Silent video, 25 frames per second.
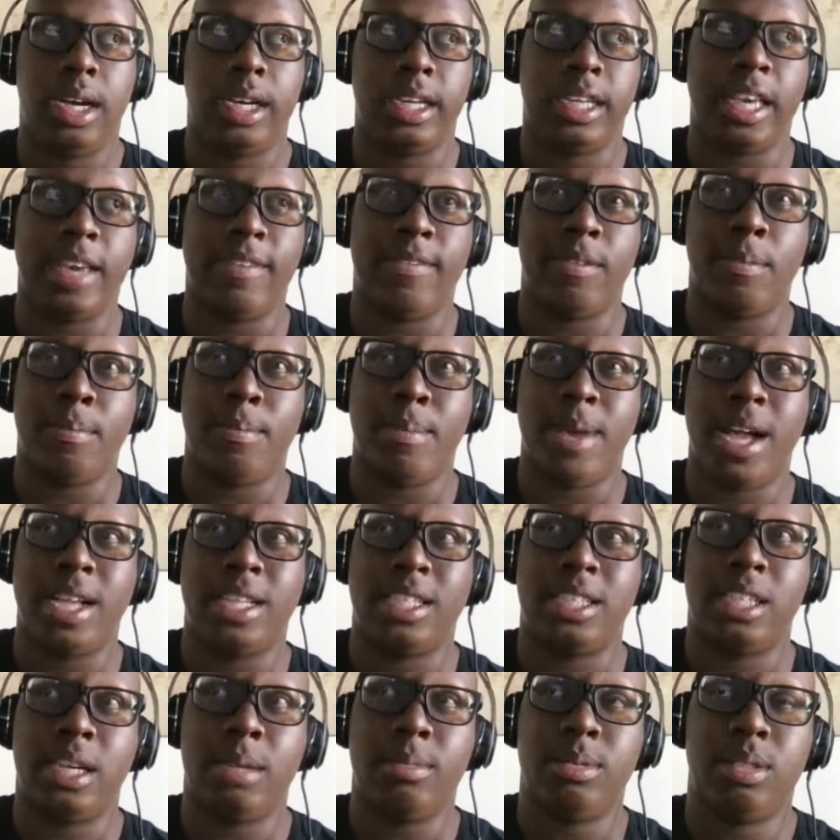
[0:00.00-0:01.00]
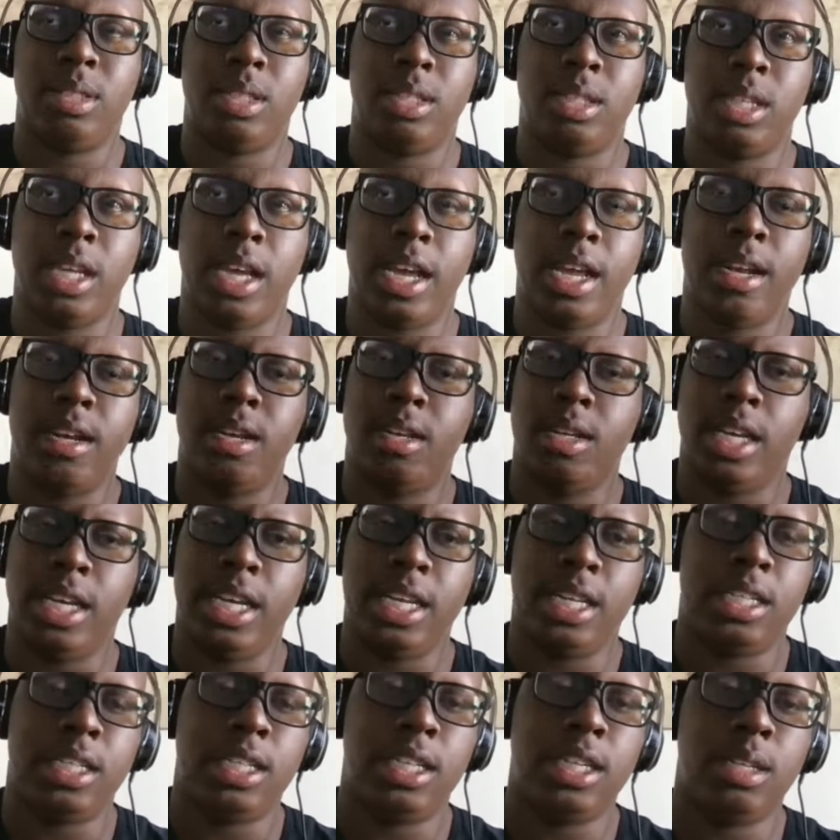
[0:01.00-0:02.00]
gave him matchups, and he
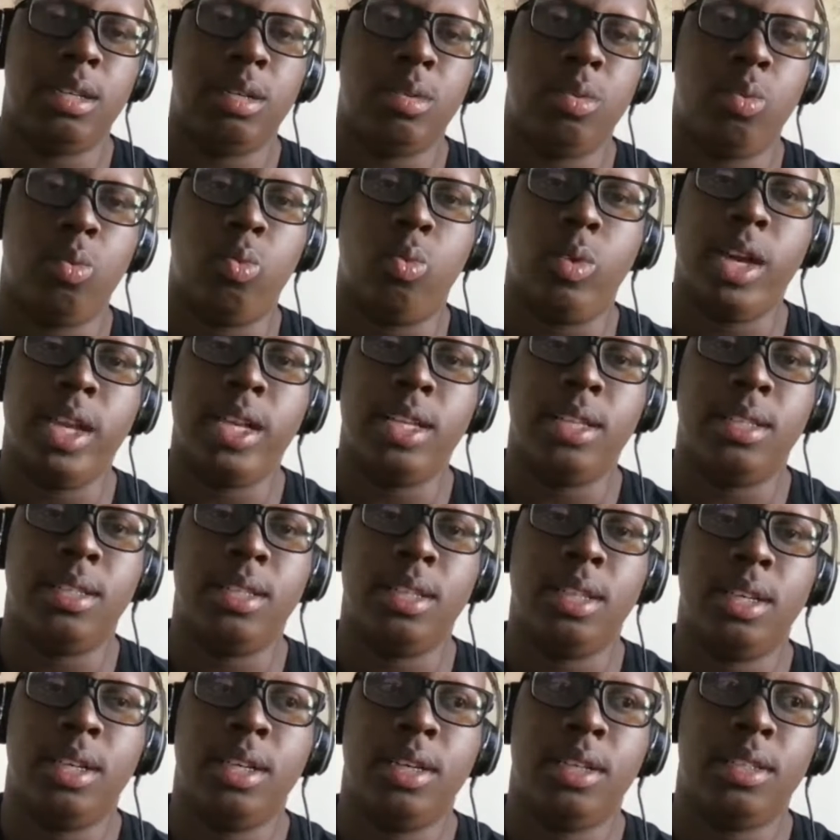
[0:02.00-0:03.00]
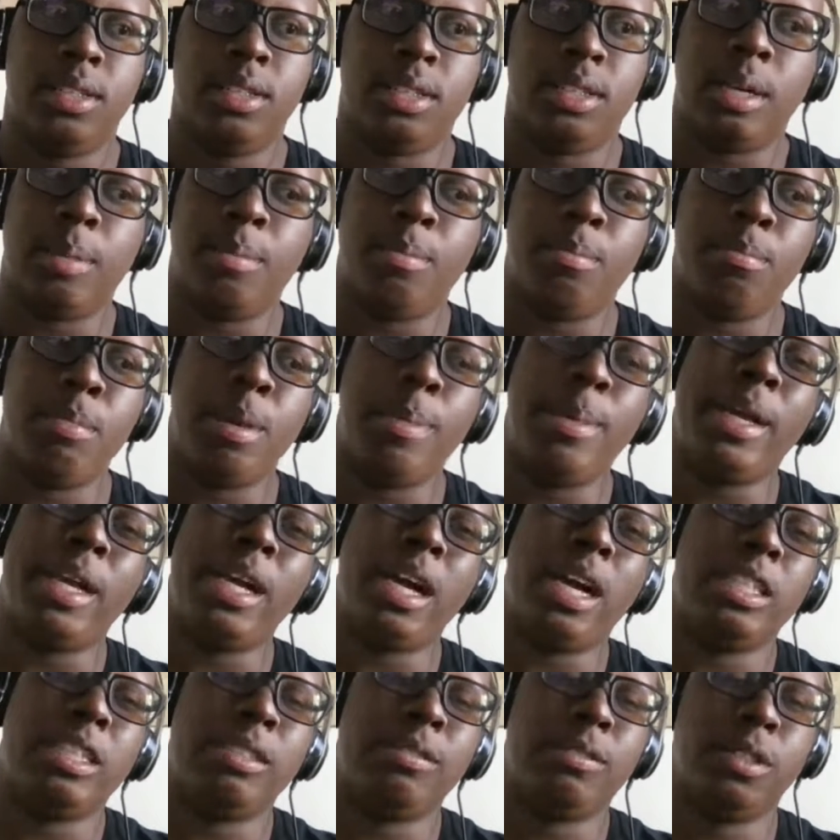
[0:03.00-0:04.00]
did win some, maybe
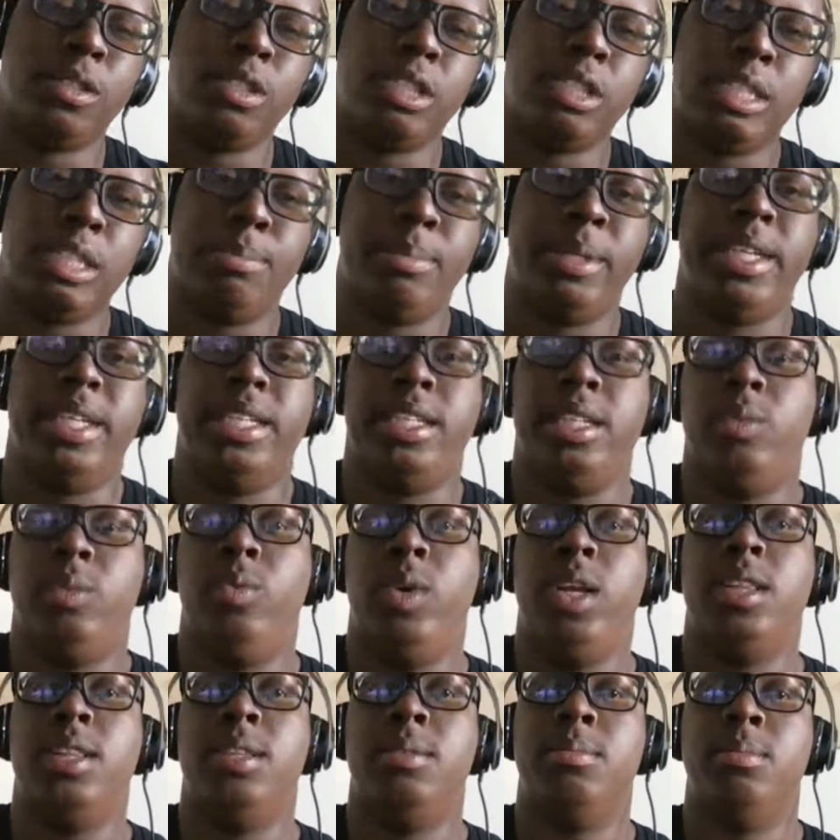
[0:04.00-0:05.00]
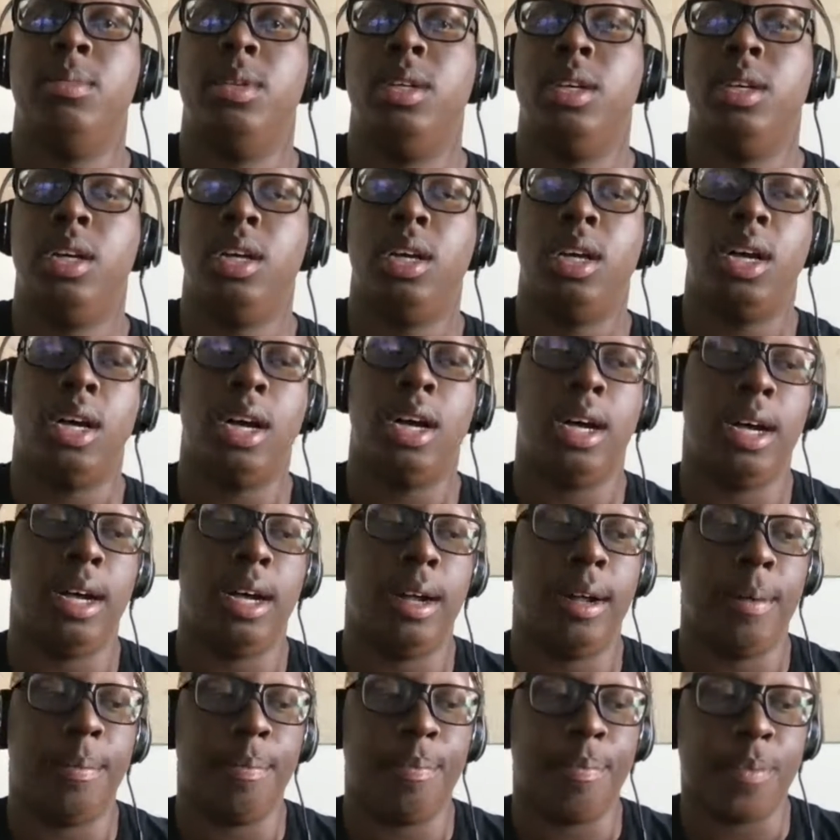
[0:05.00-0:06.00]
controversially, but he did win them.
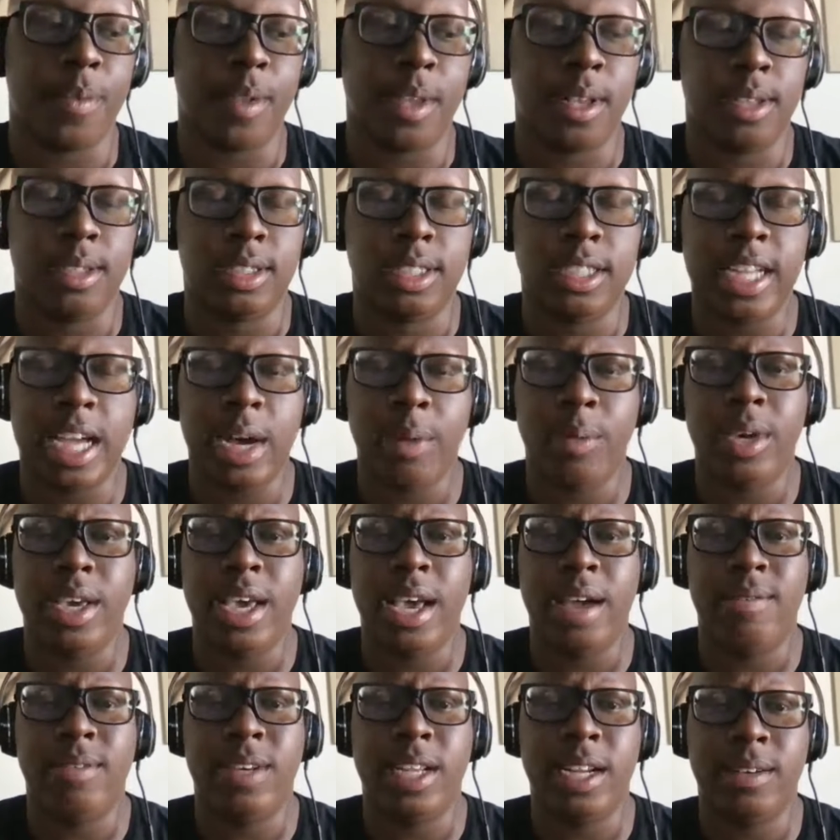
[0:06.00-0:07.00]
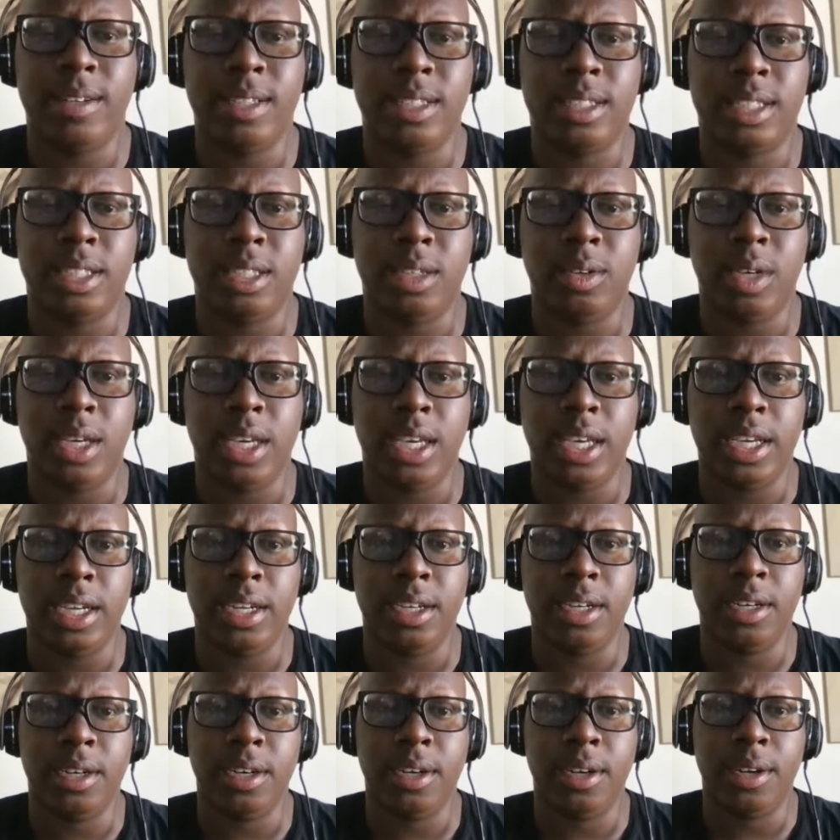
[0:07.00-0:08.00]
So now we have Darren Till
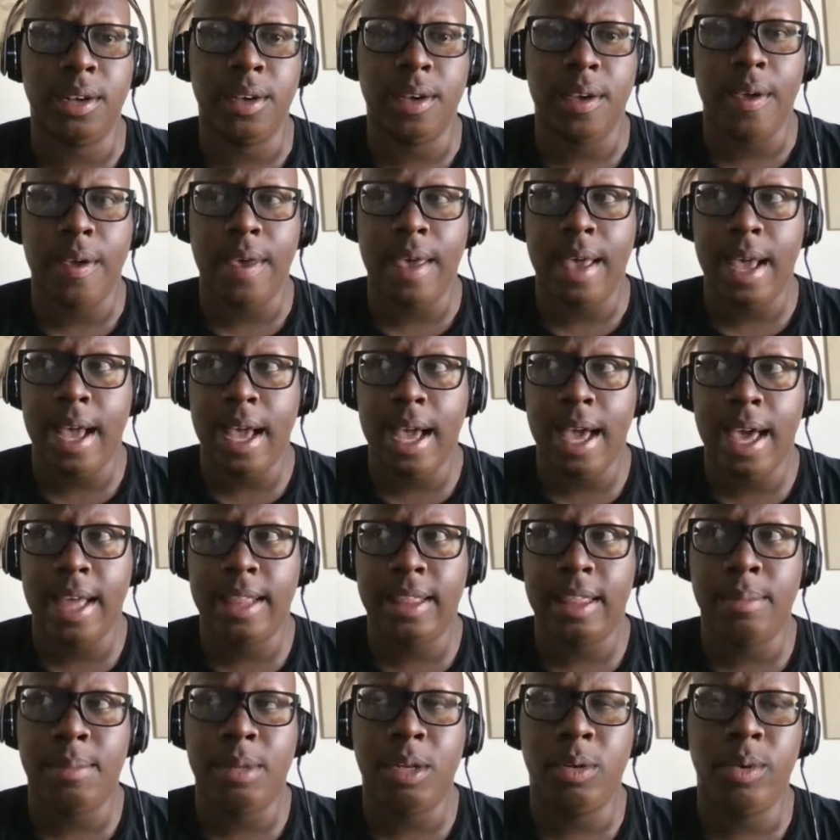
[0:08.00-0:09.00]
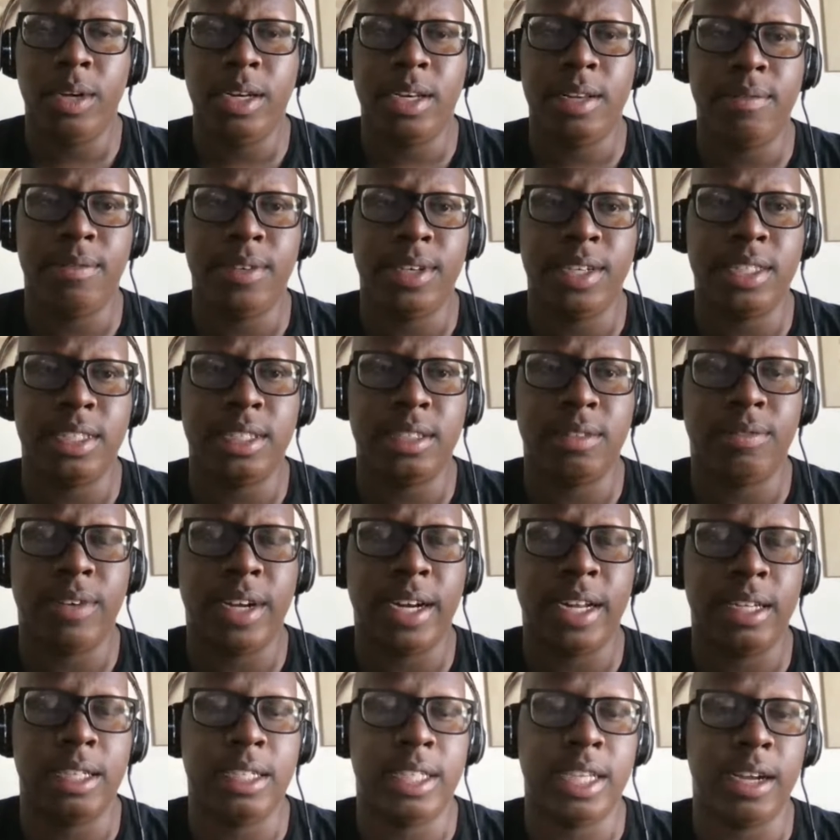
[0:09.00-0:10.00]
here at the middleweight division
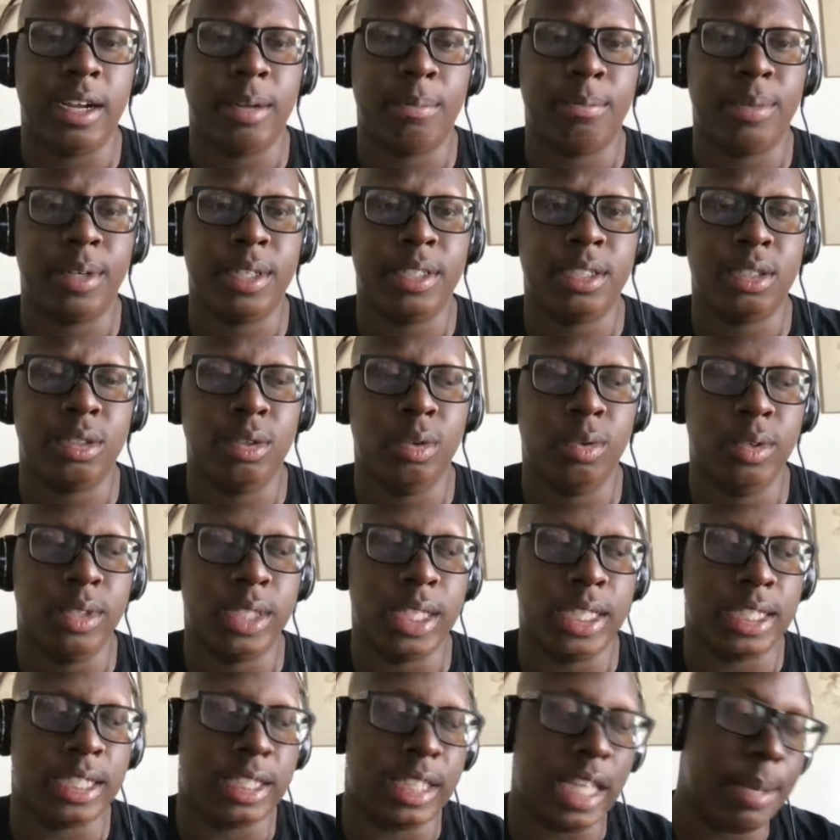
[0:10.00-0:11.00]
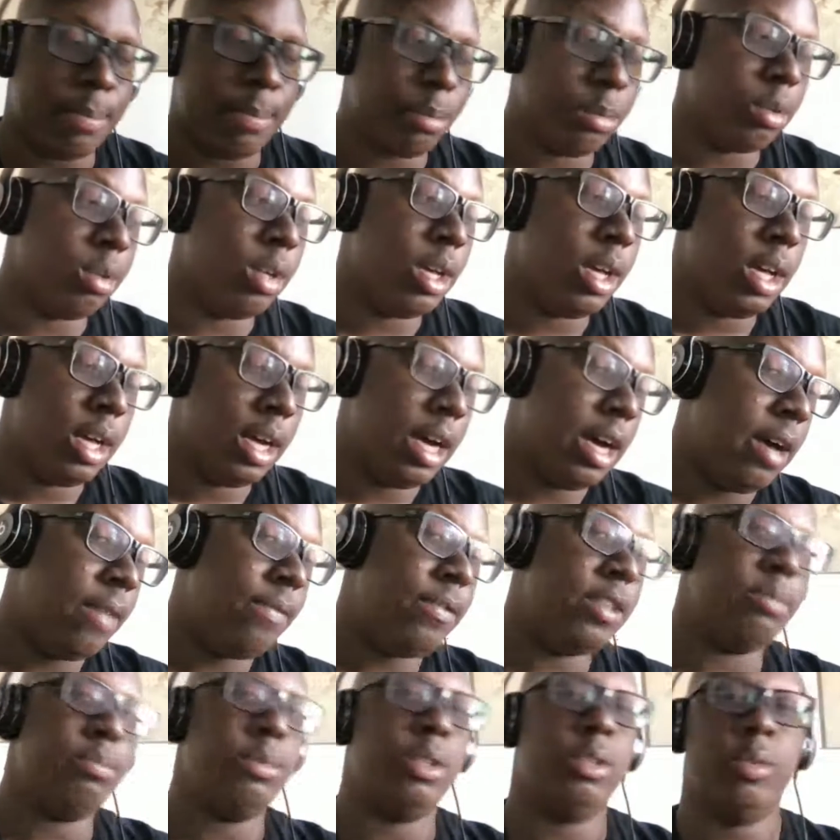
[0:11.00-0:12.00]
fighting Derek Brunson, who is a staple of
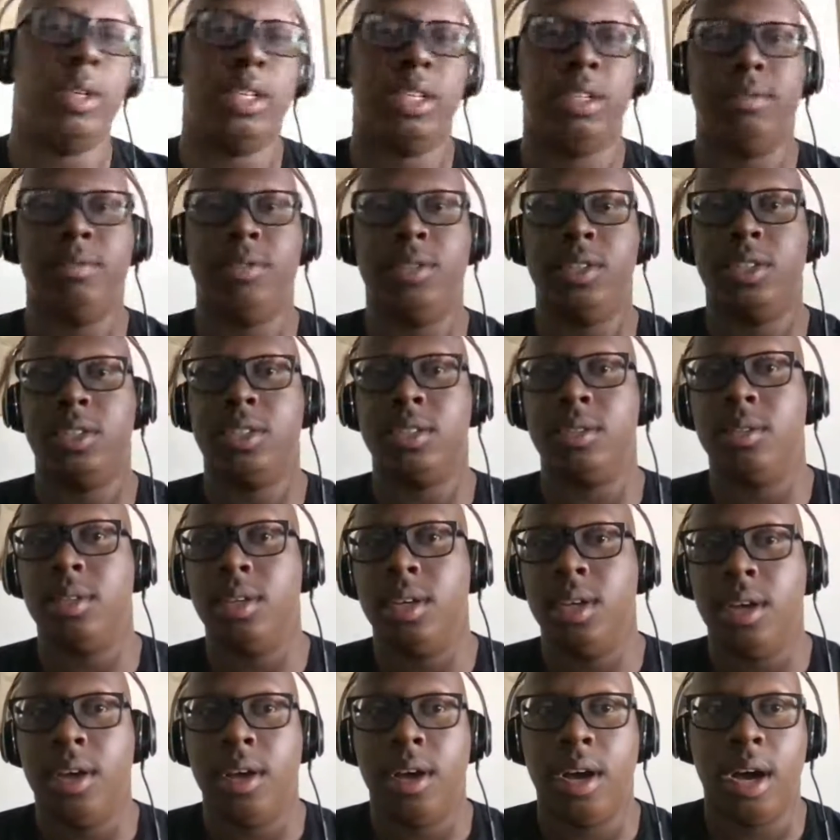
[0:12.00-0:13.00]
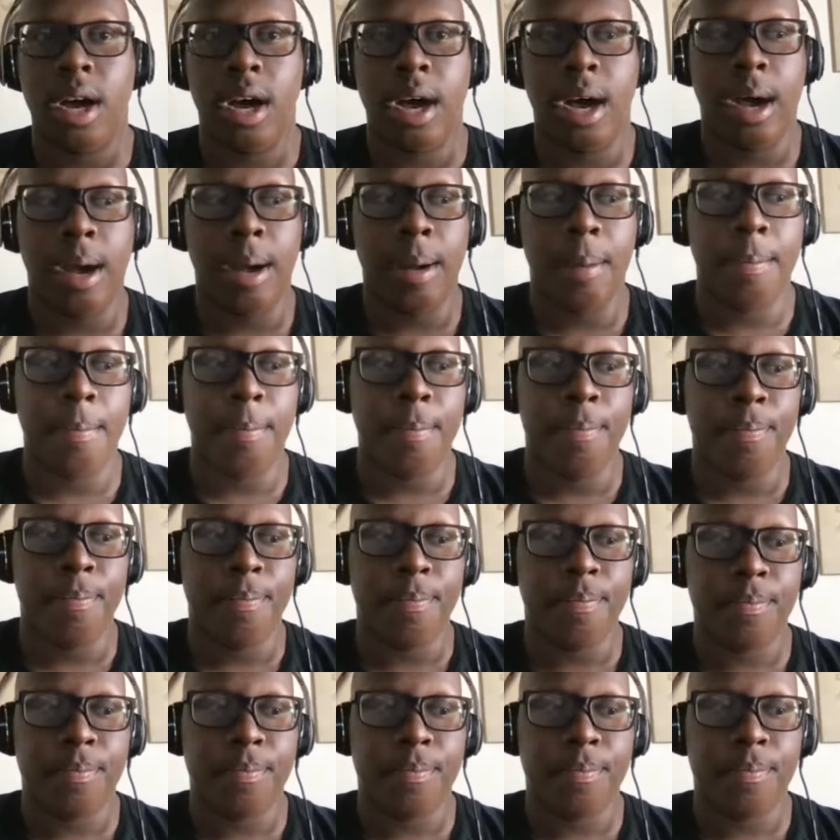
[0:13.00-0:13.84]
this middleweight division. Um,